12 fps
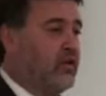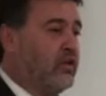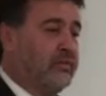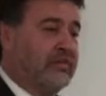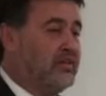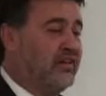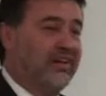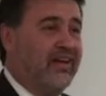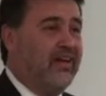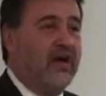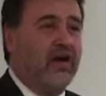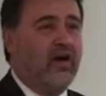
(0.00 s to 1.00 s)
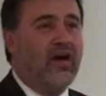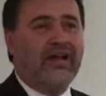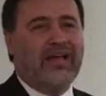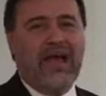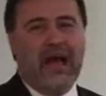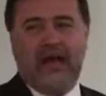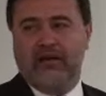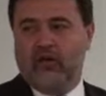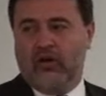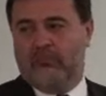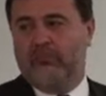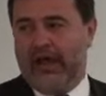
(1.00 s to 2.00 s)
all of them and said, I can't
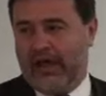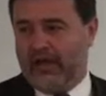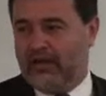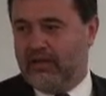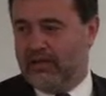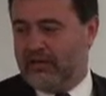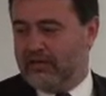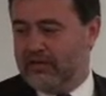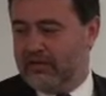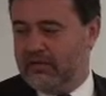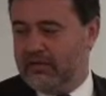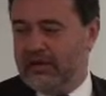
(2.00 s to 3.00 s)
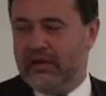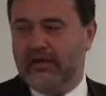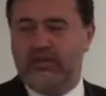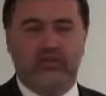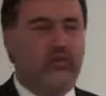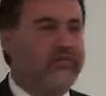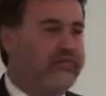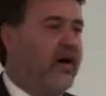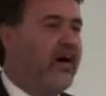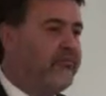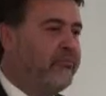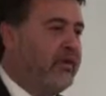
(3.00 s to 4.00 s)
knock back an additional
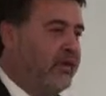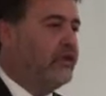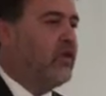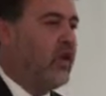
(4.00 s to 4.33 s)
$5 billion